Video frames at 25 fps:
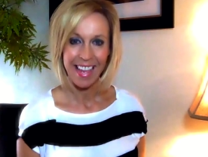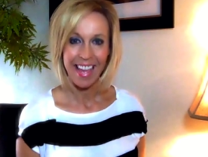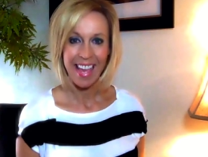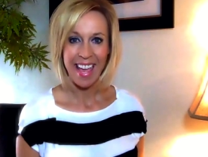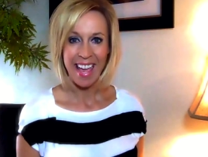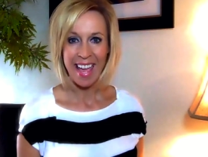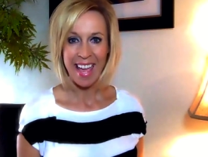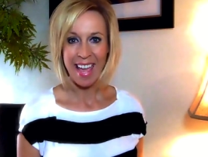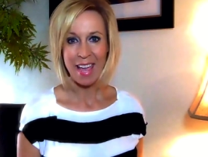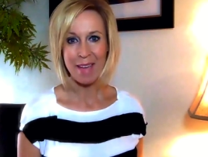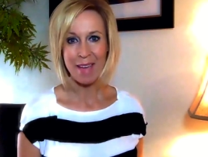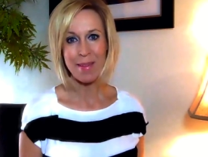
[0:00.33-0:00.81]

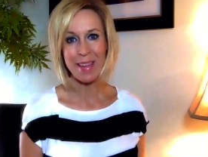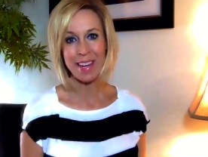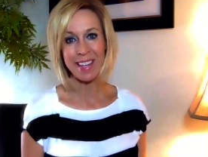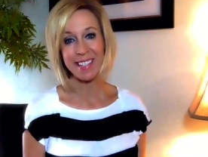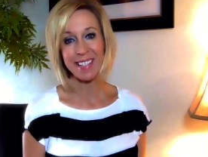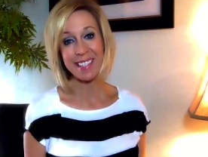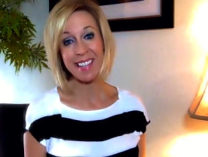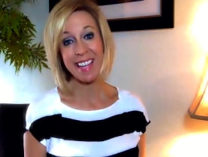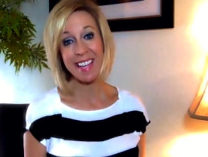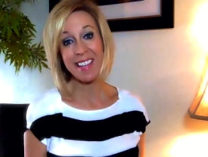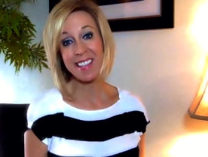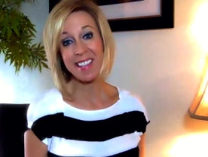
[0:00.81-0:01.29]
Hey, I'm
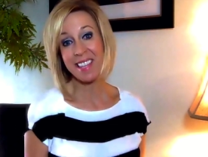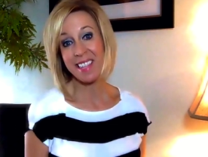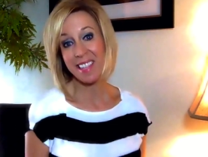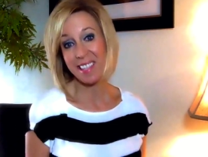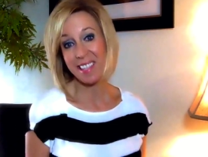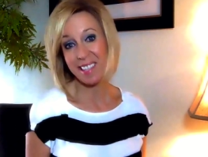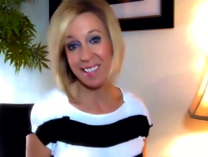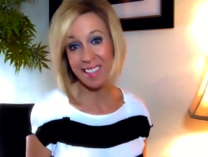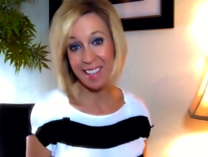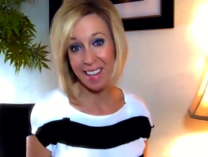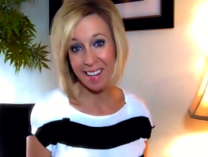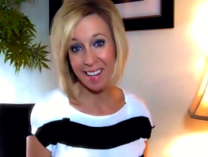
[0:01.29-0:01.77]
Anastasia.
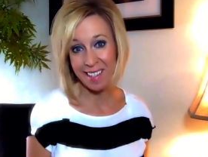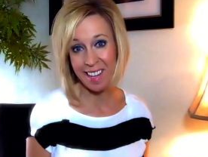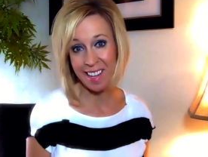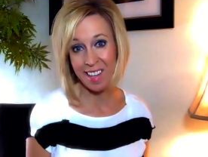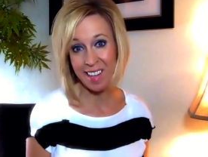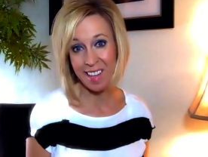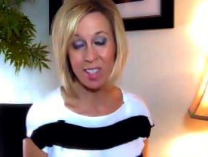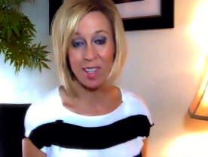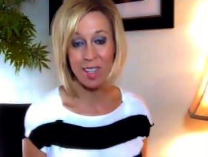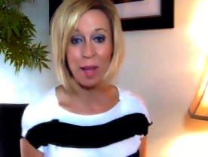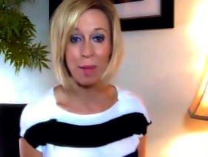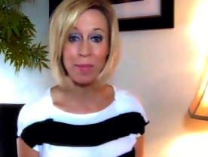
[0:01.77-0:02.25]
This is
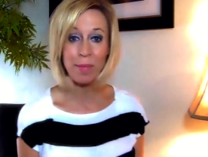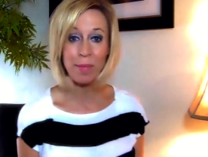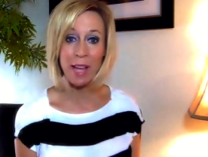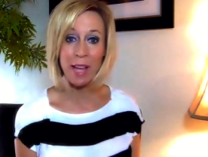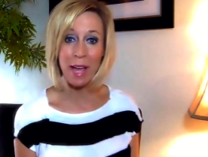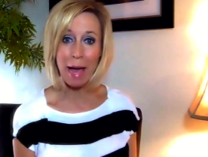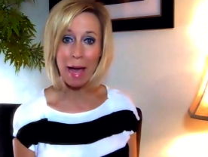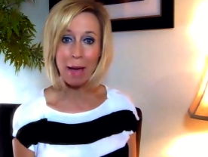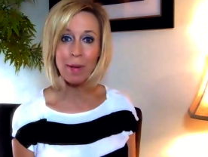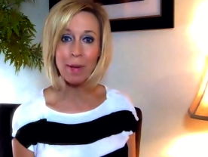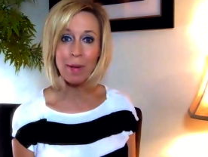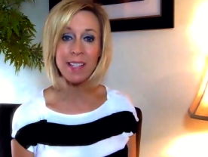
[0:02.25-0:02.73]
Anastasia's Hump Day
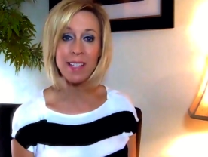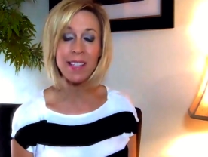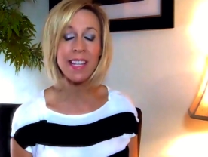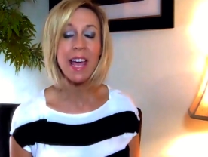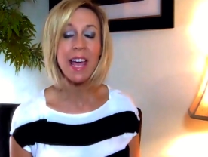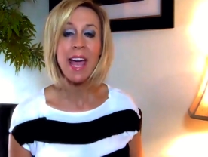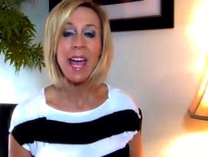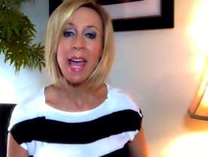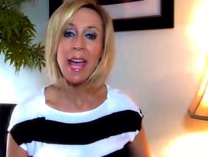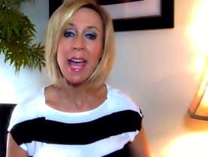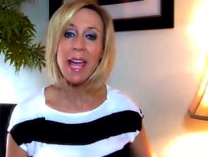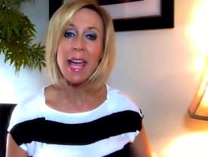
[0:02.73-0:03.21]
Happenings.
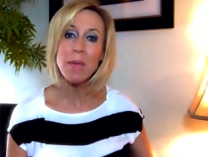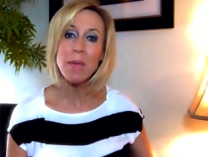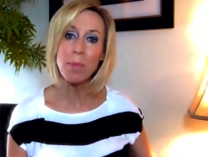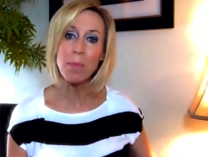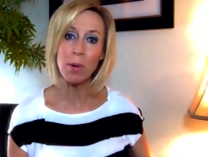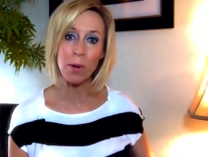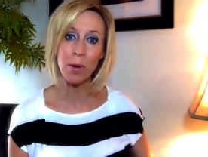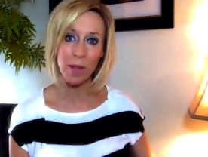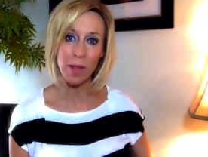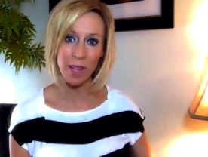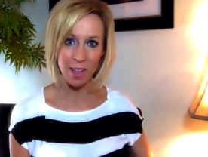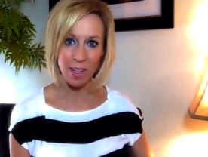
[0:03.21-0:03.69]

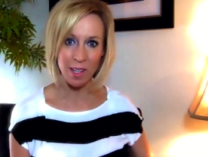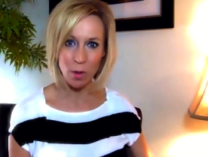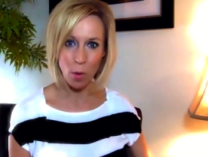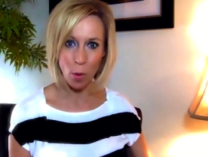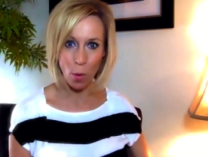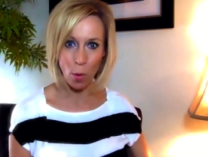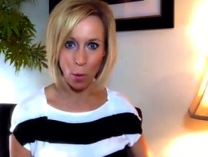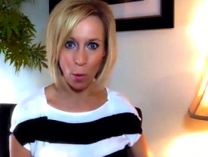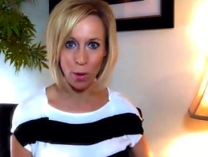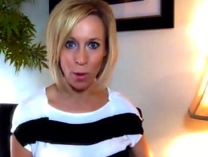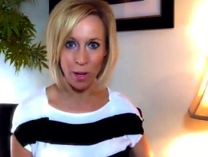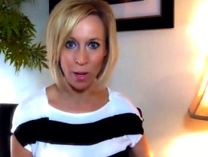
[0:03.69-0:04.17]
April is
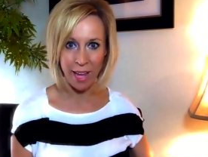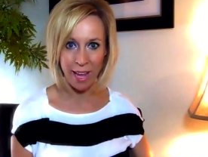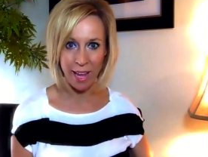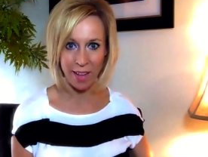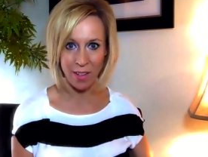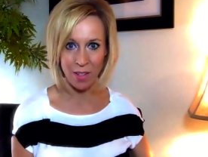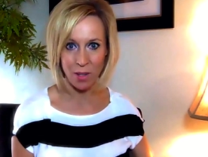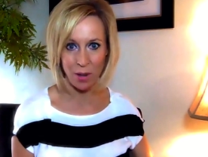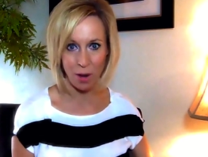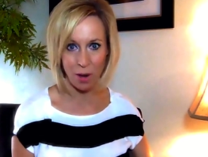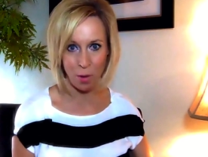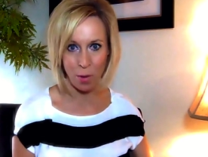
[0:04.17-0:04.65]
Oral
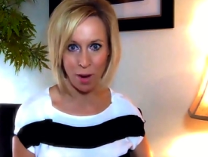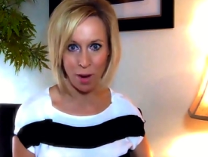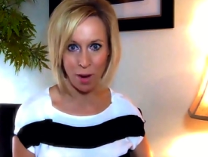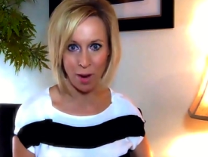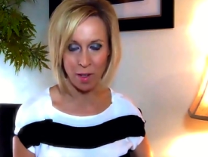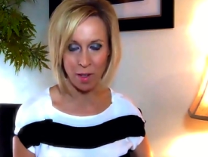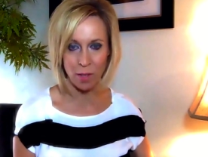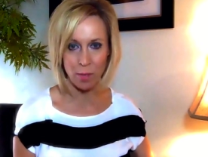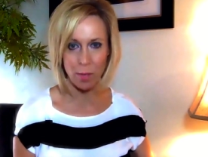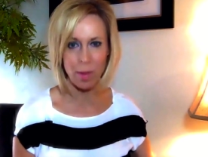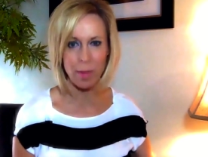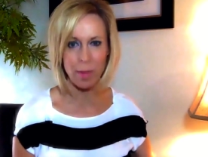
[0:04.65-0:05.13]
Cancer
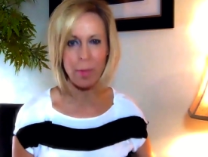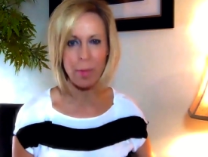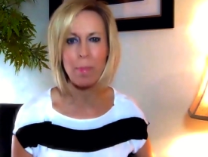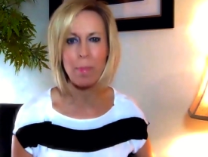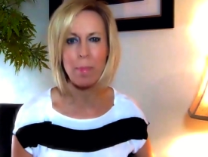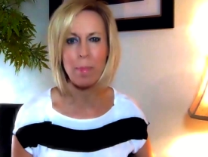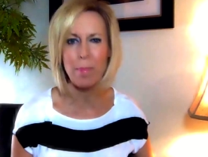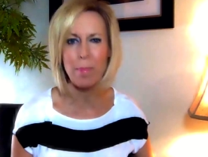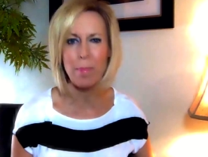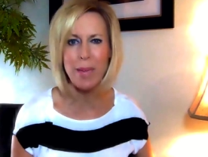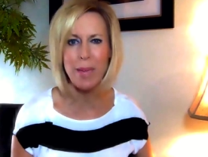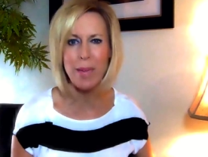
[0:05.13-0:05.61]
Awareness Month.
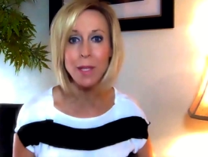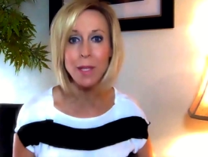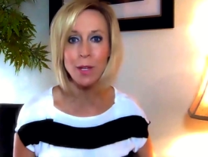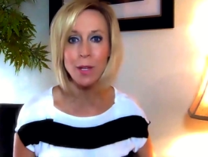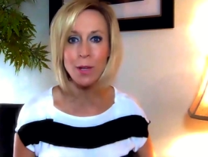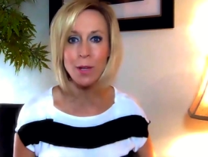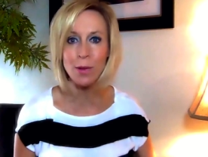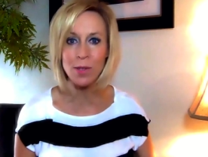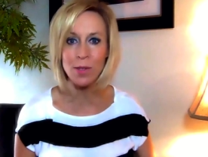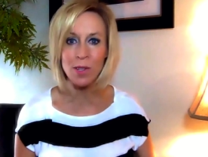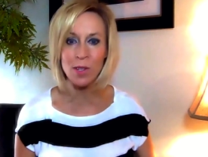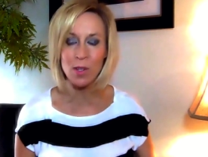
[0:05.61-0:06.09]
Big in the
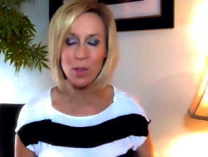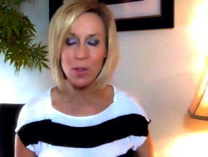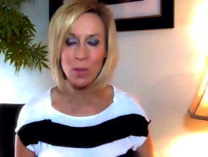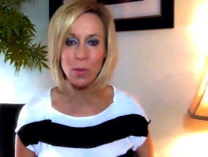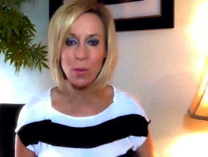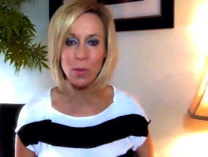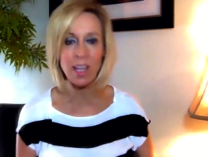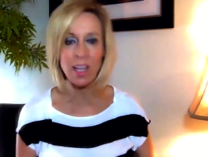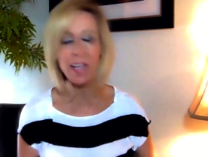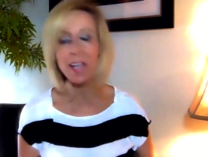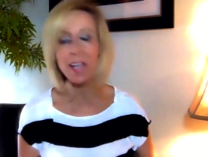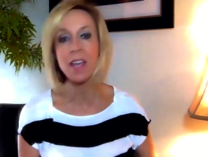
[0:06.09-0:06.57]
news this
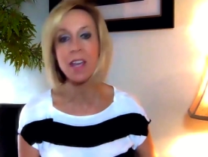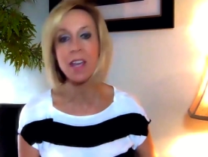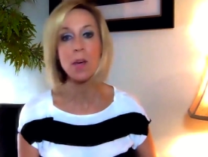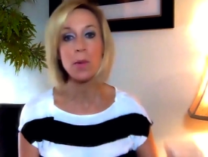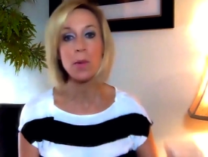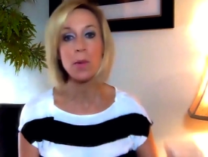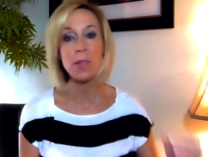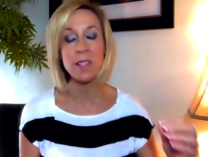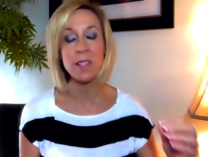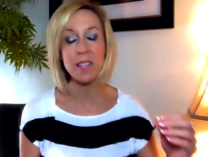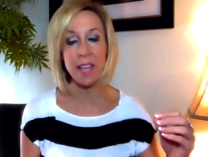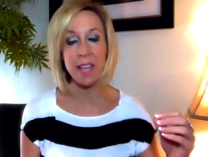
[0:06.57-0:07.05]
week
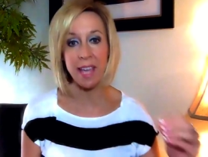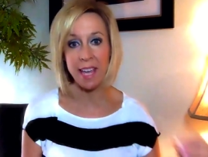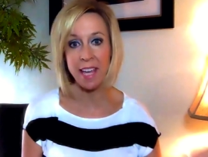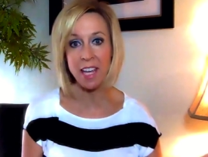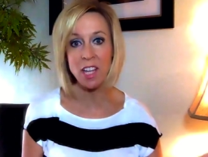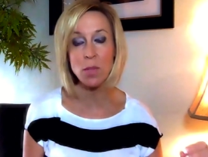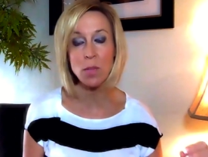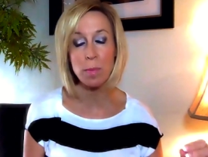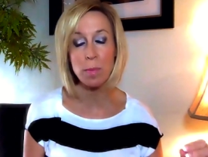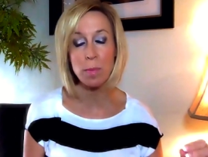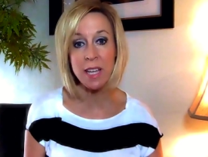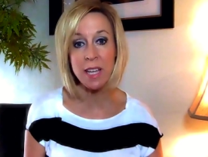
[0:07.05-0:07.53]
was
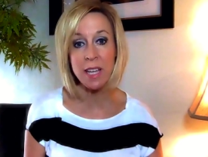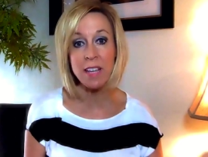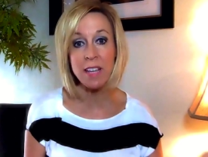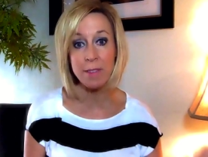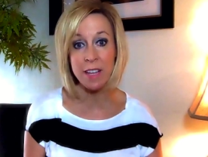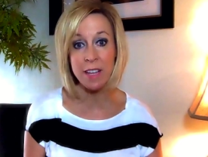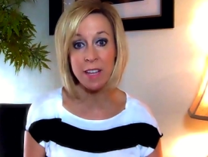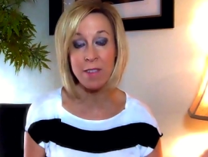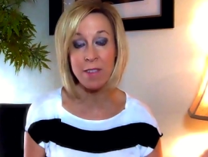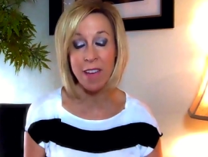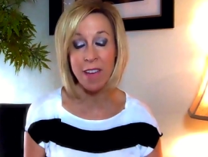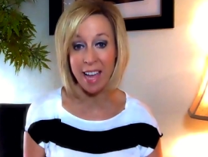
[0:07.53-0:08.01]

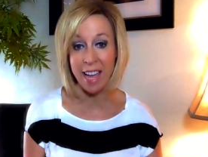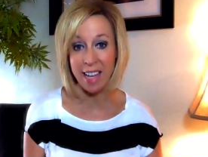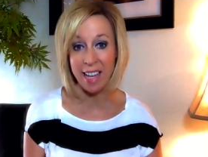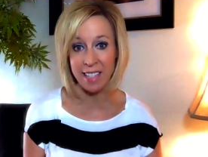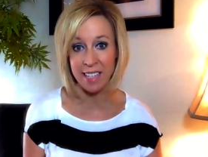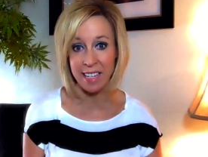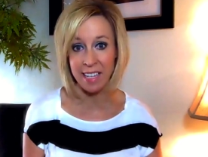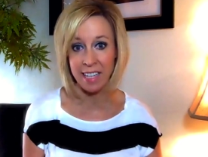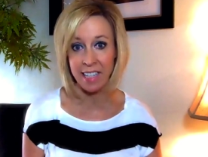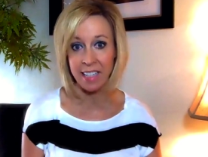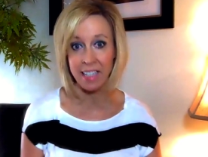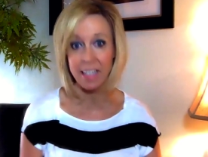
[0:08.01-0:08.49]
HPV
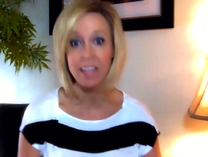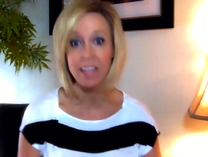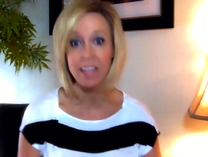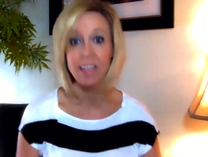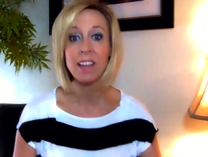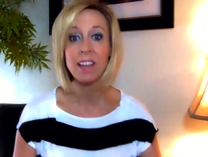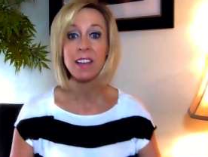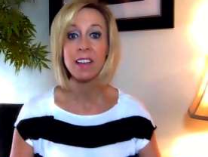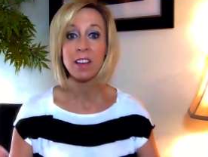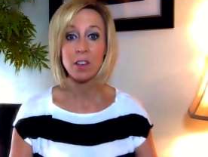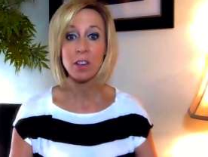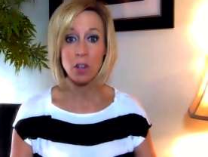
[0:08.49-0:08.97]
vaccine
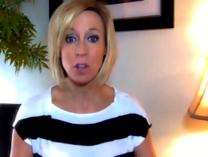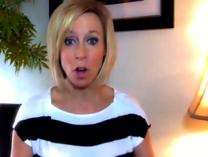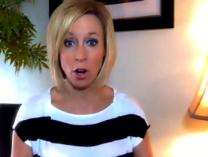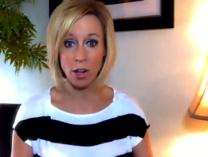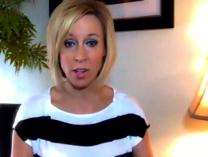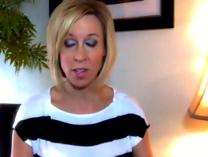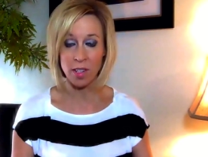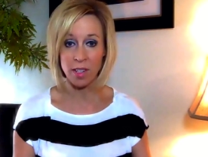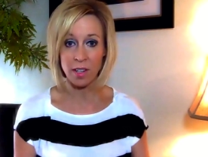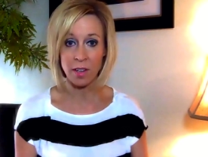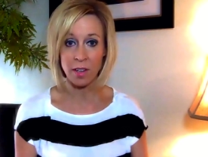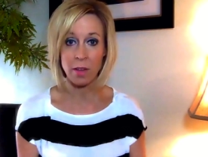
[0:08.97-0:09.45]

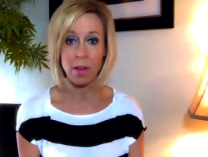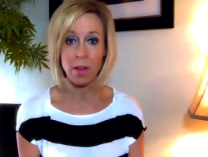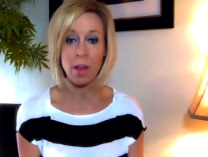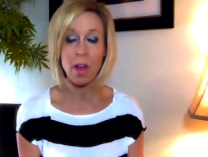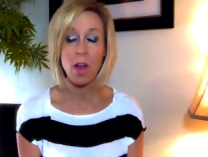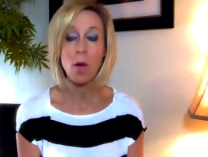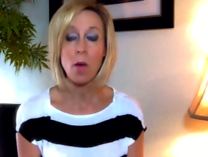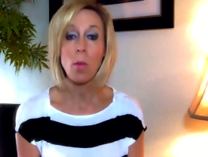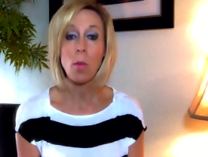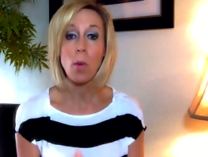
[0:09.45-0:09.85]
Gardasil.